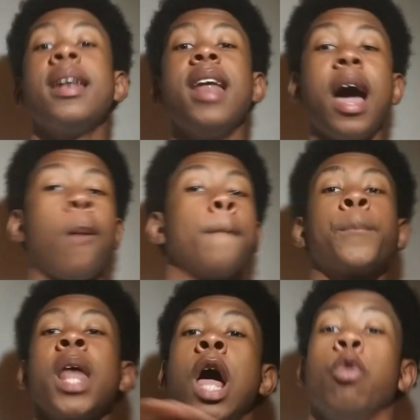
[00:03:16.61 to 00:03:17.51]
Now,
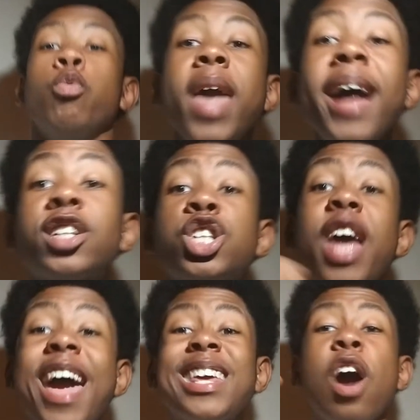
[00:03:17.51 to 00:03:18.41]
we had
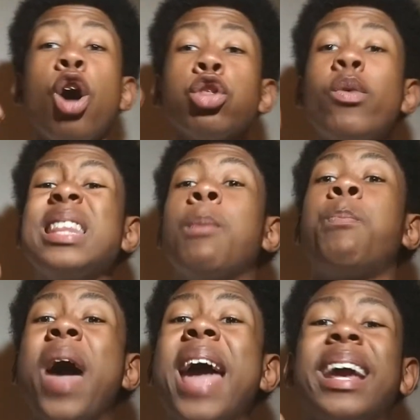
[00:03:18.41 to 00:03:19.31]
Shaggy all the way in the
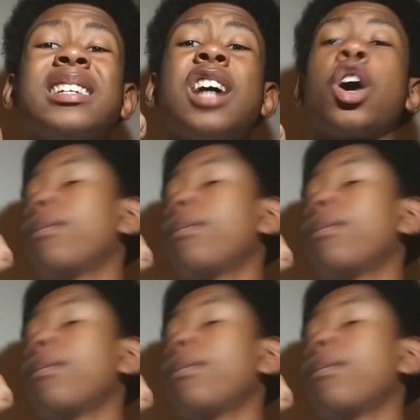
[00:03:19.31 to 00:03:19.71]
back as